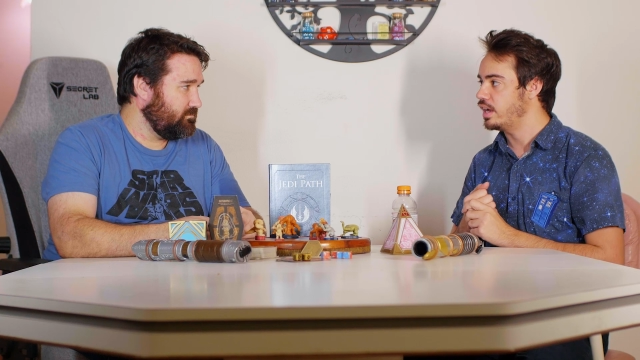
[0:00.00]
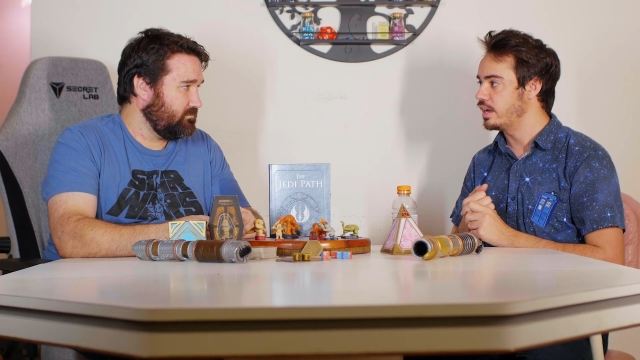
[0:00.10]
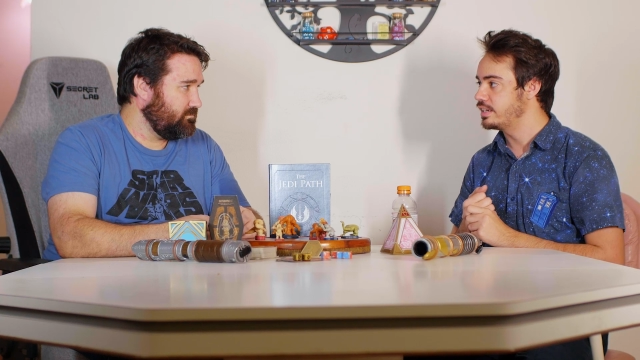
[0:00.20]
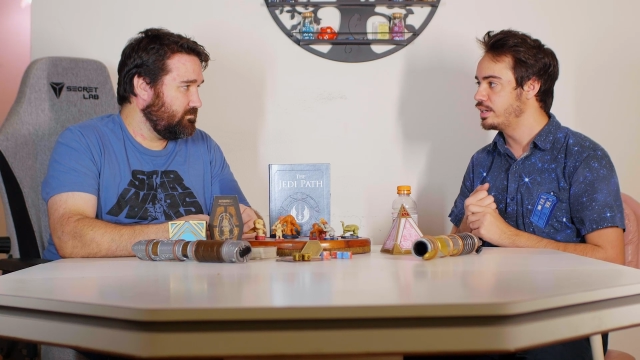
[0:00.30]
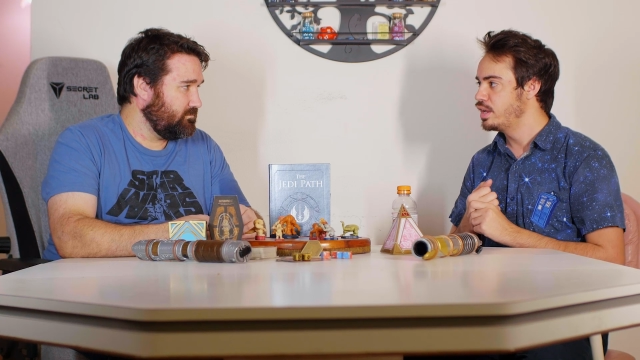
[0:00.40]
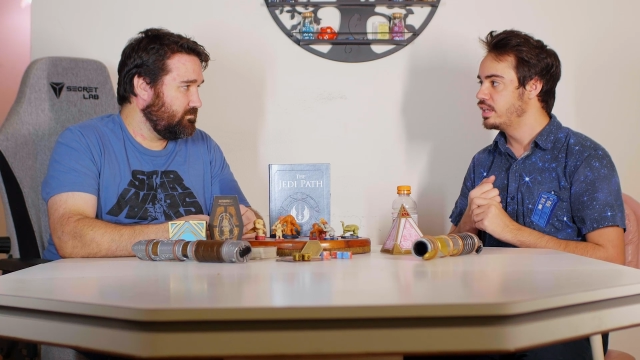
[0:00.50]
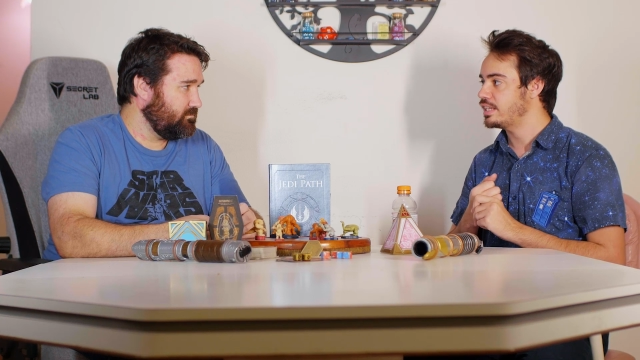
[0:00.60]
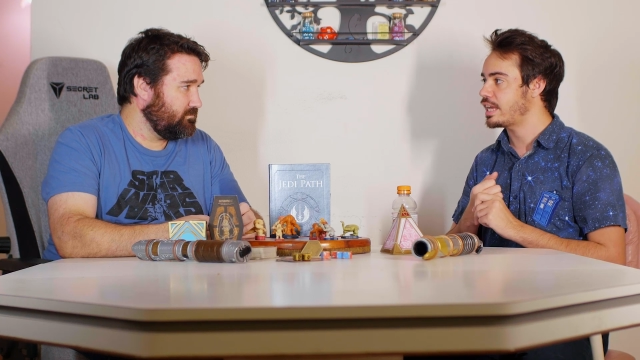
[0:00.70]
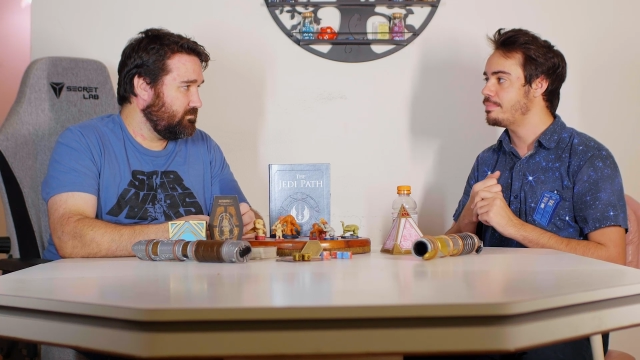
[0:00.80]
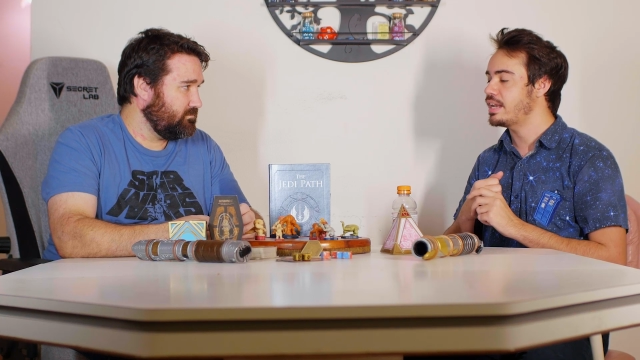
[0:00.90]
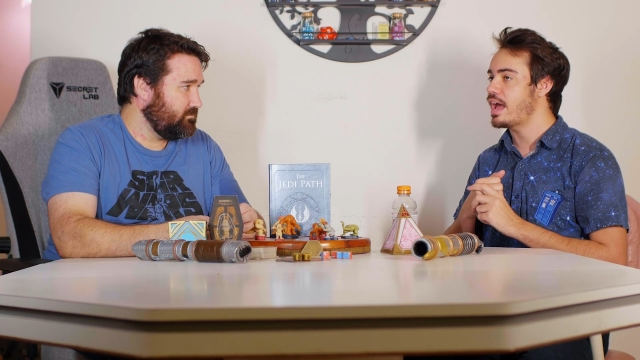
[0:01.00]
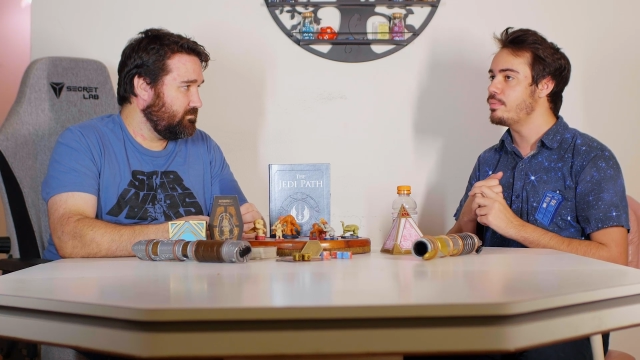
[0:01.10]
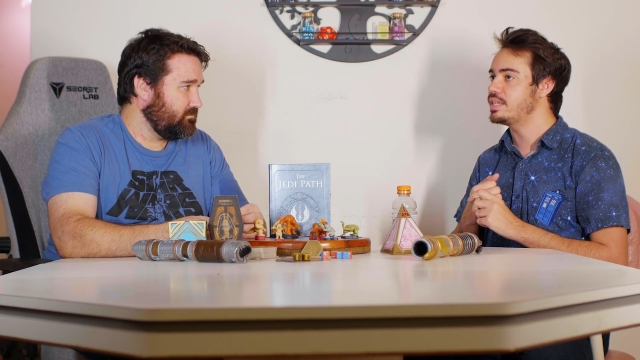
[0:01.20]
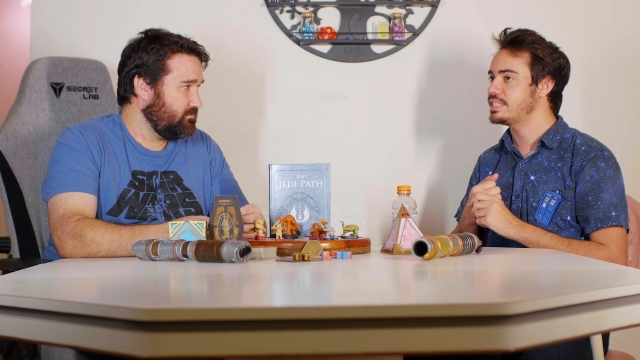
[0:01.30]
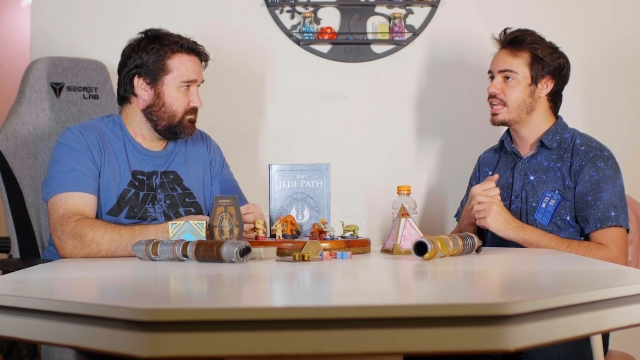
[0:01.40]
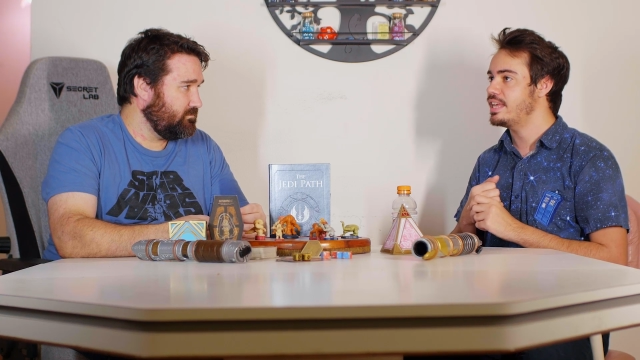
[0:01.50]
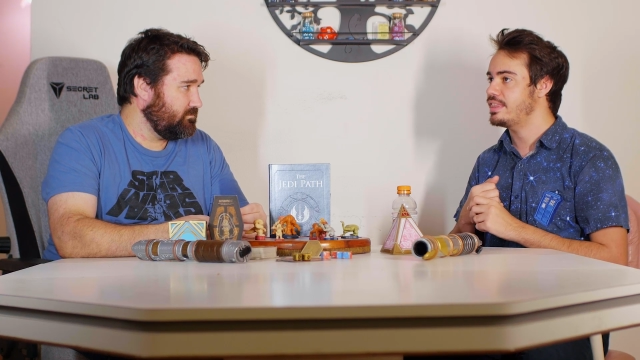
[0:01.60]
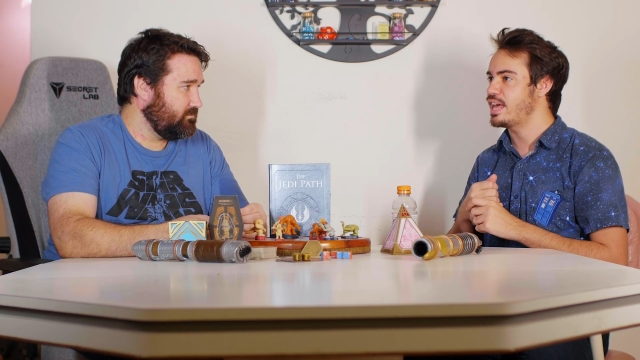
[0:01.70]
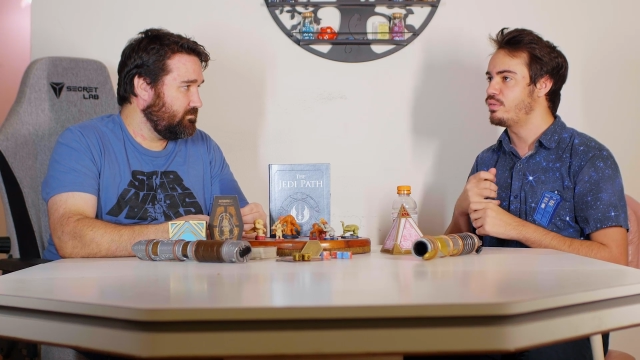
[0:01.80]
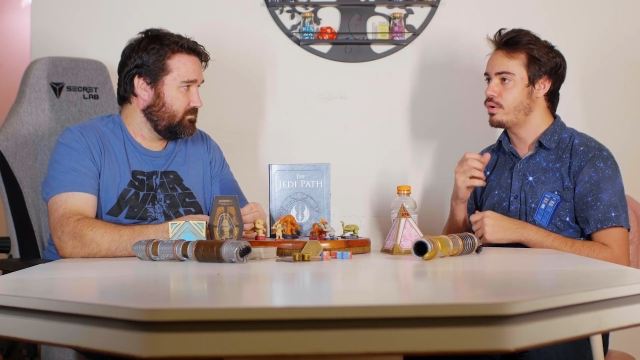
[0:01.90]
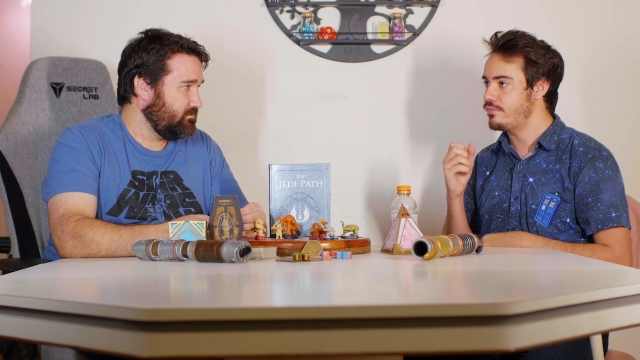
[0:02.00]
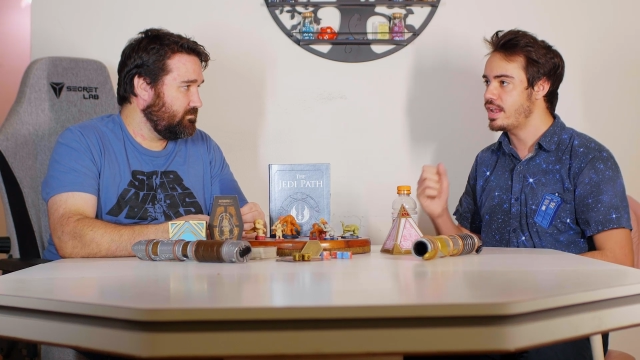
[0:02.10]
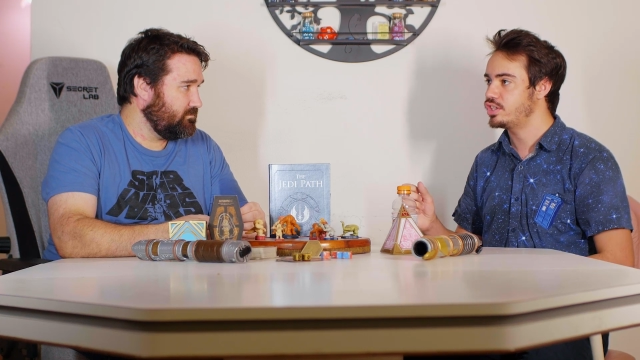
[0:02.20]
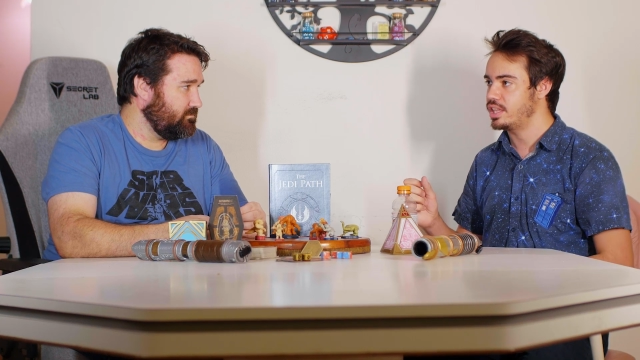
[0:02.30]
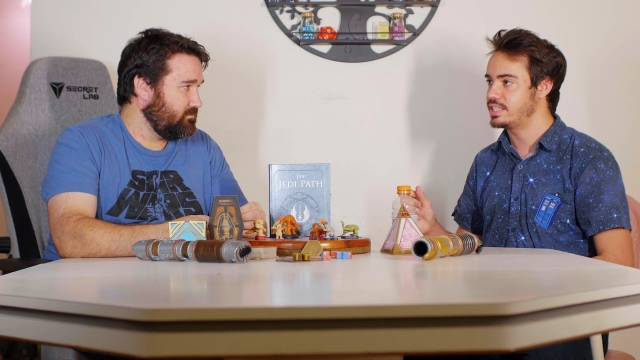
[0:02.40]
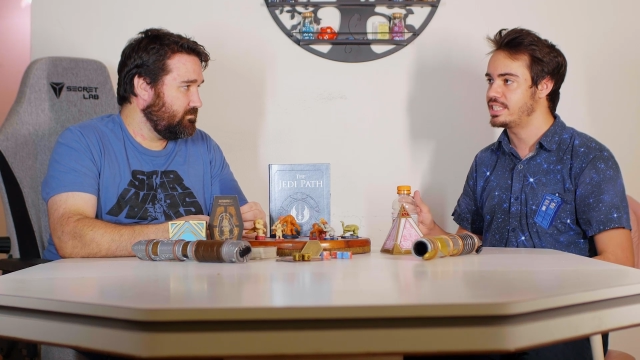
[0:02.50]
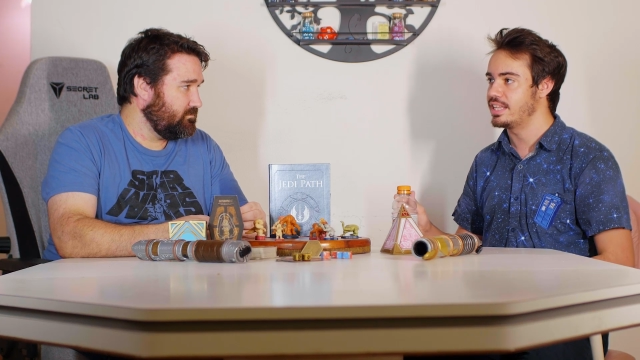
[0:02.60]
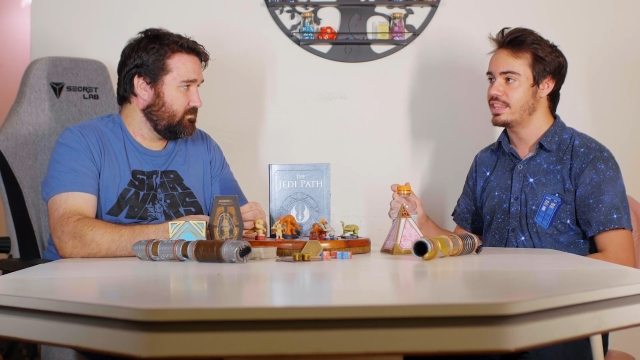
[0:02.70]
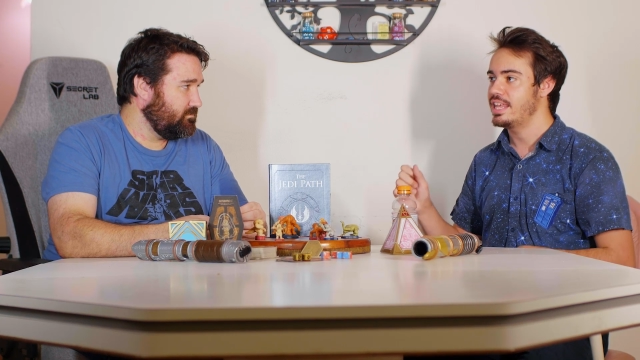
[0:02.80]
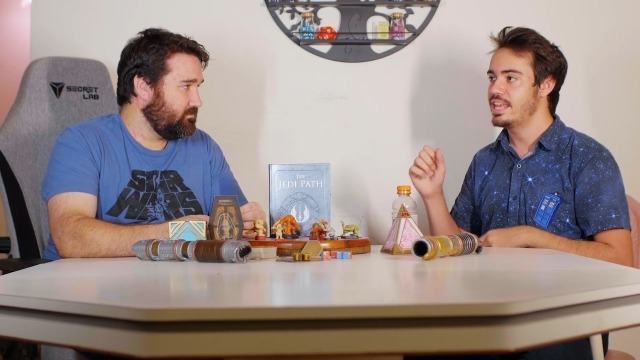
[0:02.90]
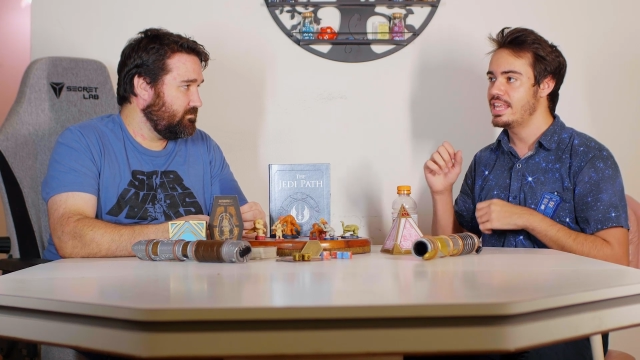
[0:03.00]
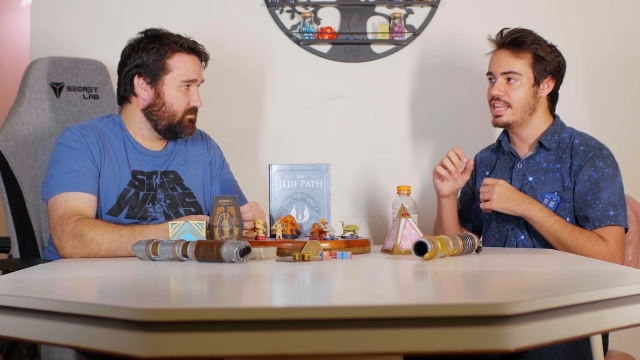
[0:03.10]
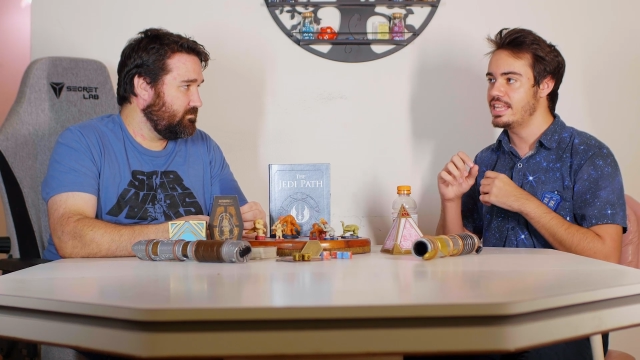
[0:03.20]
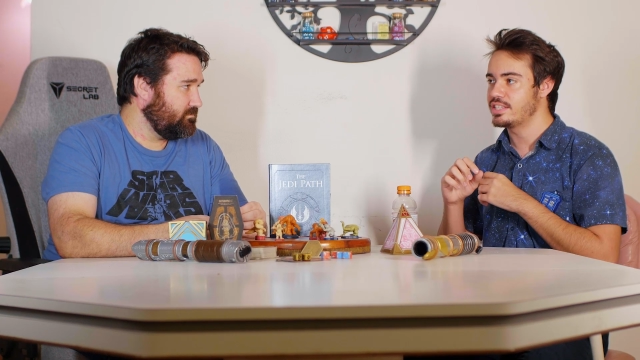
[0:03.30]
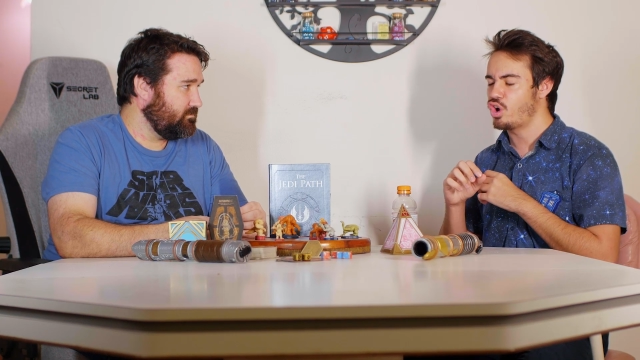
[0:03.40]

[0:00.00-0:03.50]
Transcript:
Speaker 1: on. Like, I mean, I would say that Revenge of the Sith is